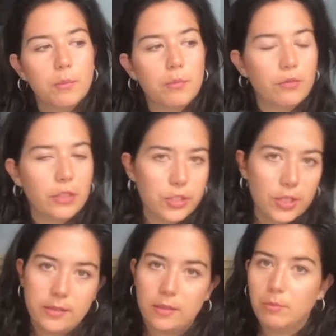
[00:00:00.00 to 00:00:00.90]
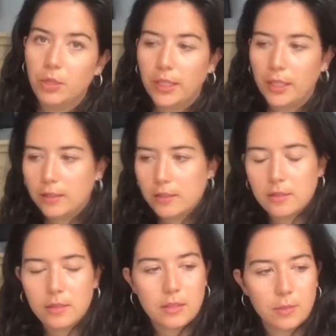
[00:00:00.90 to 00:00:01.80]
privileges and money and
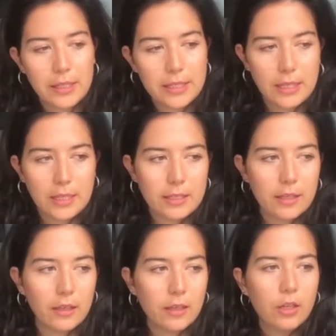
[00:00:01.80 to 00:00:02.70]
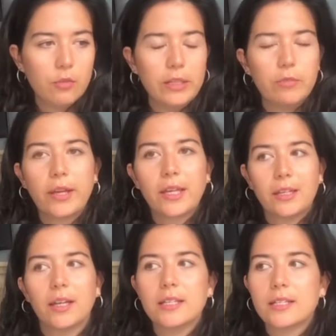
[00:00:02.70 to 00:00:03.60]
stability, to really
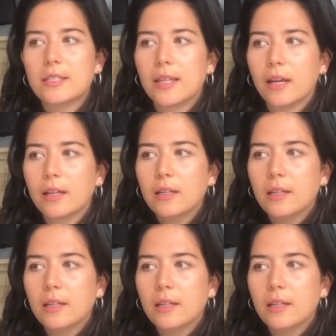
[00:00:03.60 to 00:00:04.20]
recognise that